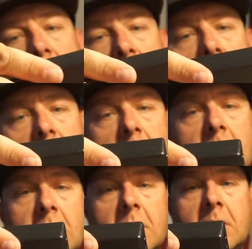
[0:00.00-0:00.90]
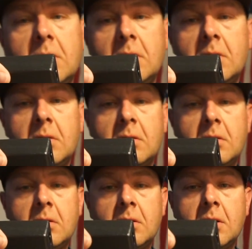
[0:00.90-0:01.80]
Uh,
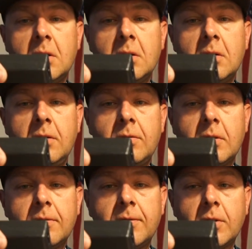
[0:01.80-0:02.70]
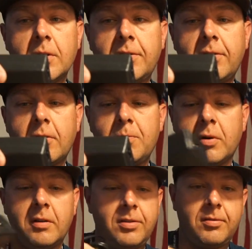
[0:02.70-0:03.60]
twelve volts, three
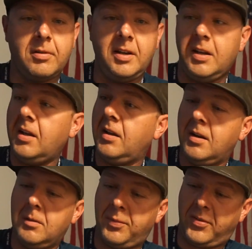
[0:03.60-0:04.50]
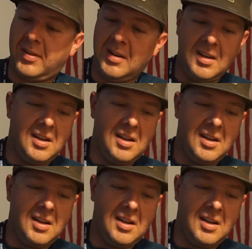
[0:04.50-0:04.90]
point three amps.